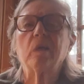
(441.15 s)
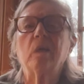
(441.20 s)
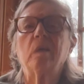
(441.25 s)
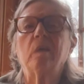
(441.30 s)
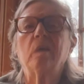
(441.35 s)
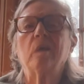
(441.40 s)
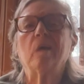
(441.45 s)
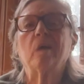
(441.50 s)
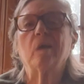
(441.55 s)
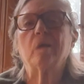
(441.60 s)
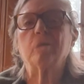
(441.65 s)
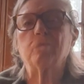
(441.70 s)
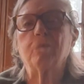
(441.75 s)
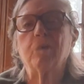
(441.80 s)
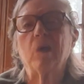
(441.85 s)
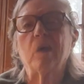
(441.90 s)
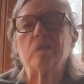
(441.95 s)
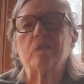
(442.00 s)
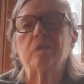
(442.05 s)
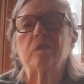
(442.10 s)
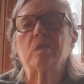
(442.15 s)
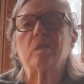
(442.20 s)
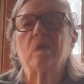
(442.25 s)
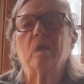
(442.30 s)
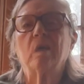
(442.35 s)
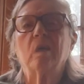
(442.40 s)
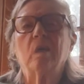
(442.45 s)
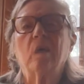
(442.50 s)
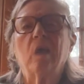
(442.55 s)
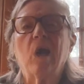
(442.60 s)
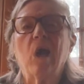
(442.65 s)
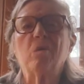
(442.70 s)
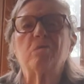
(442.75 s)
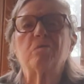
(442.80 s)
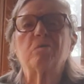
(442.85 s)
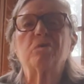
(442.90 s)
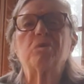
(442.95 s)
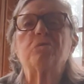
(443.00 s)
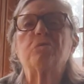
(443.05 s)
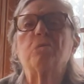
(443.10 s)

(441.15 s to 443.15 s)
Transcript: and blessed, how to stroll